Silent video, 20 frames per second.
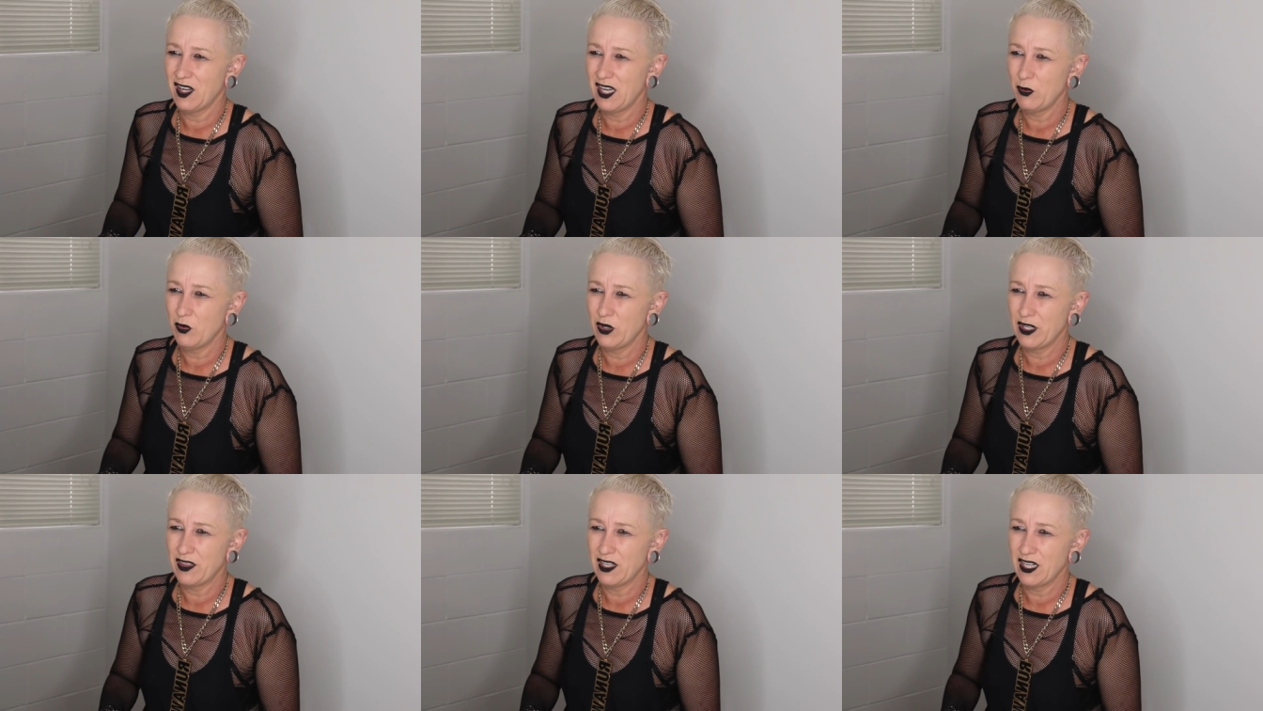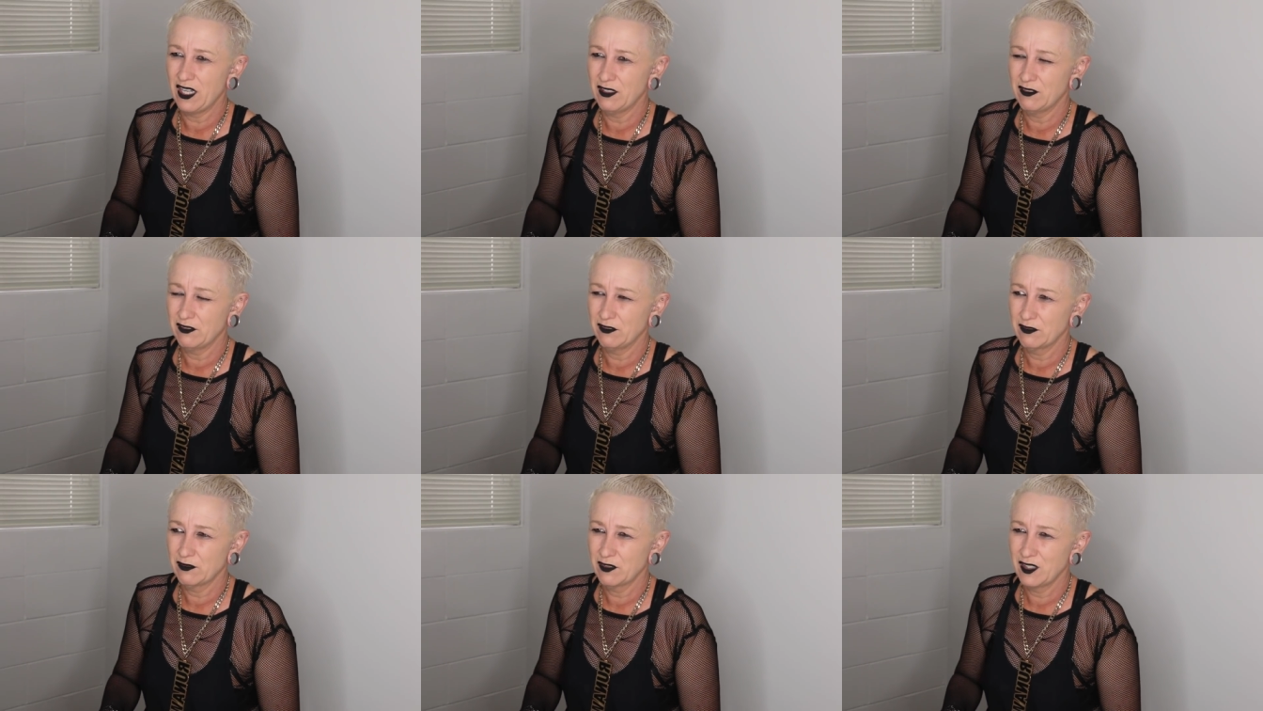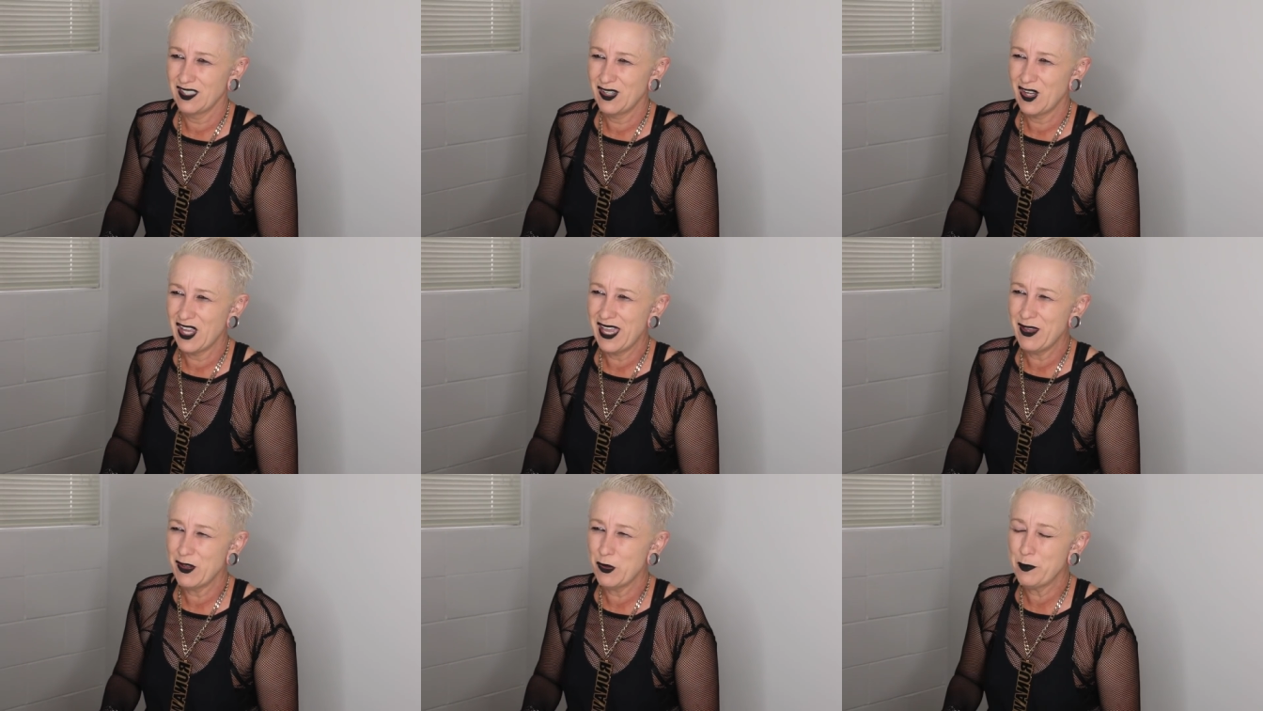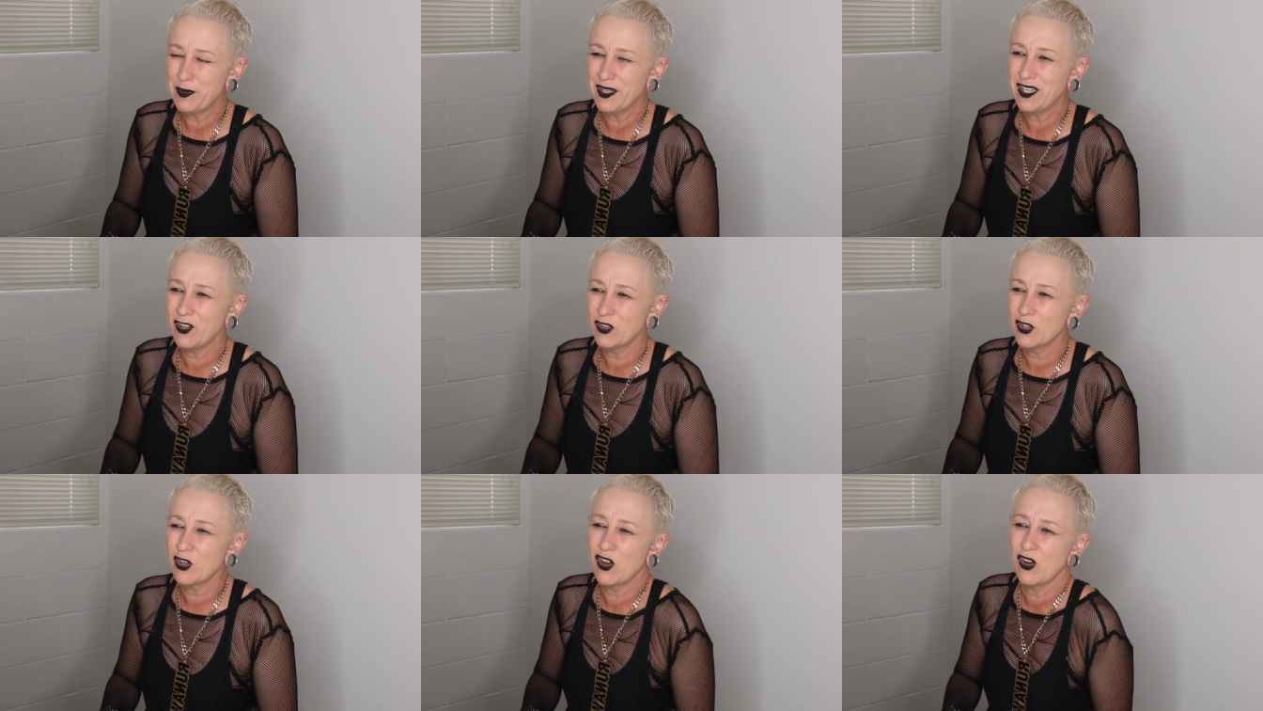I yeah, when you want to be a bit plain. A
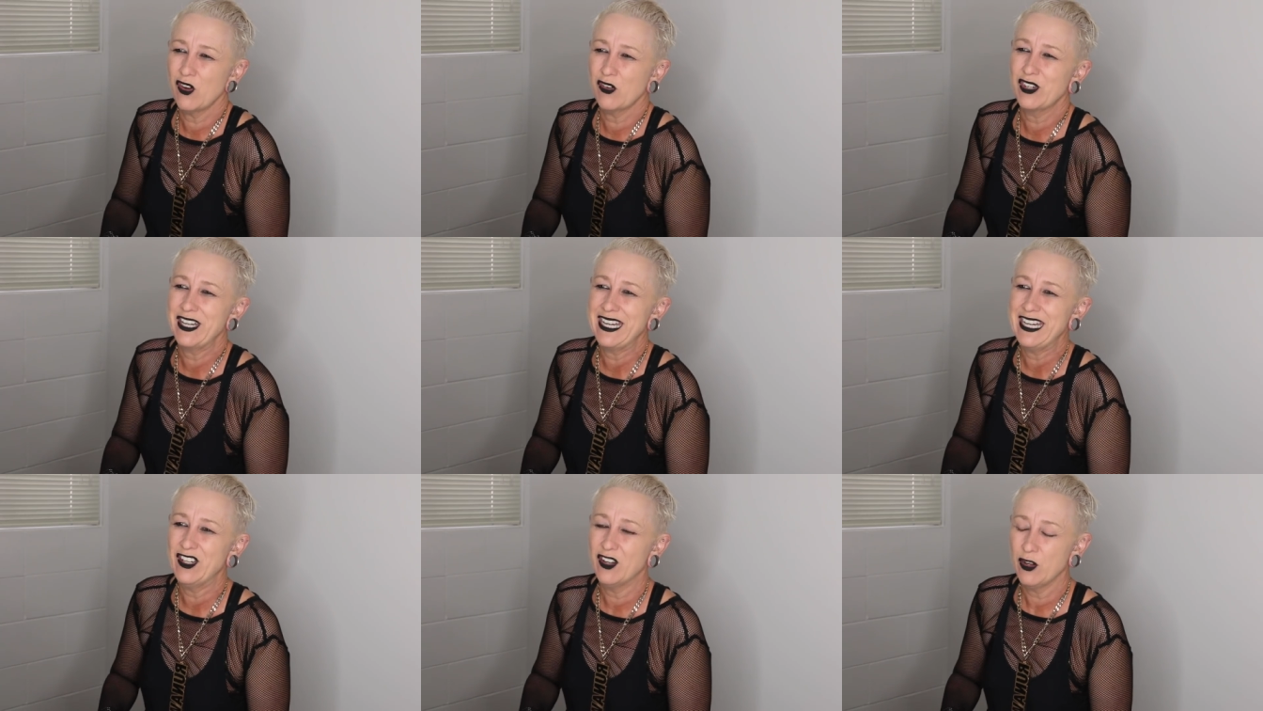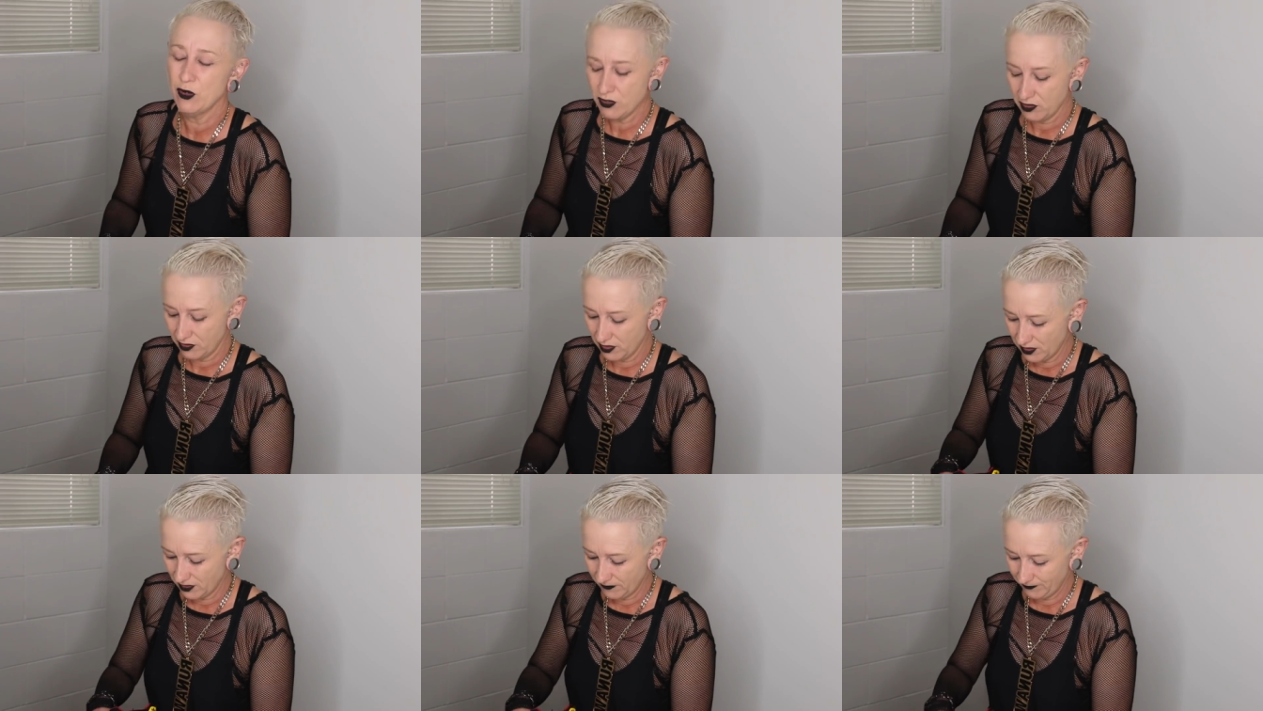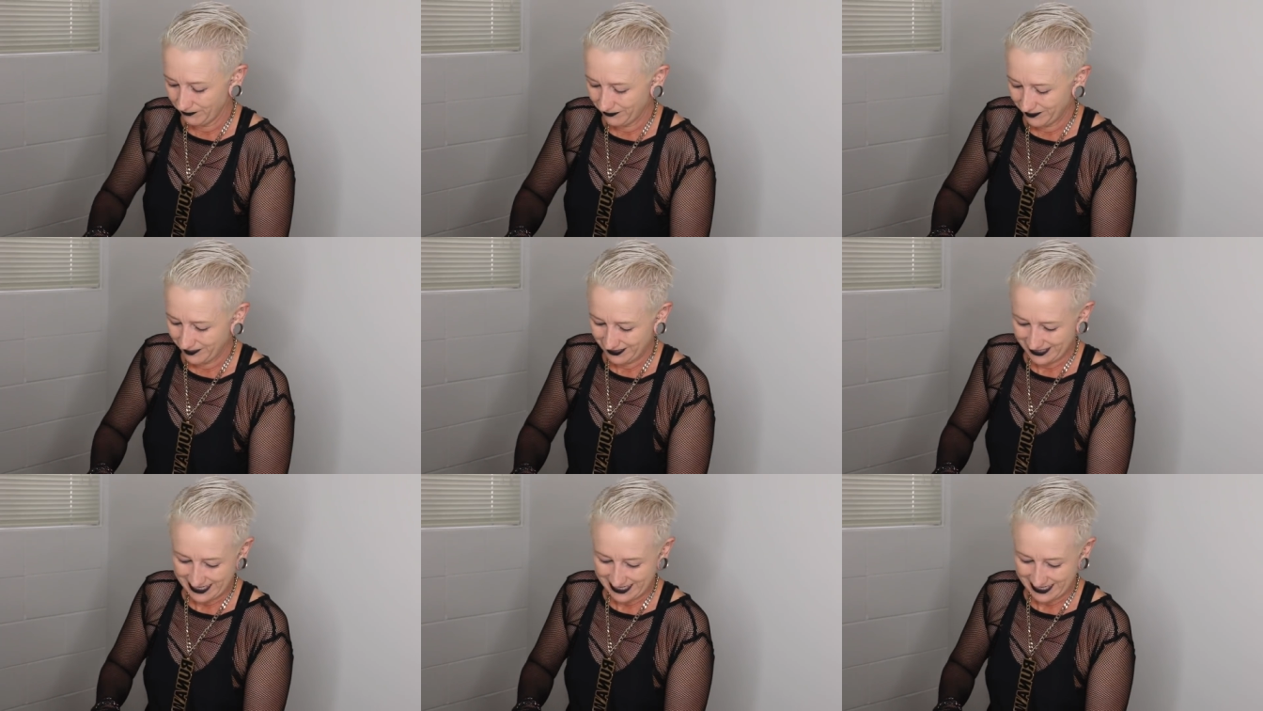bit incognito. Yeah.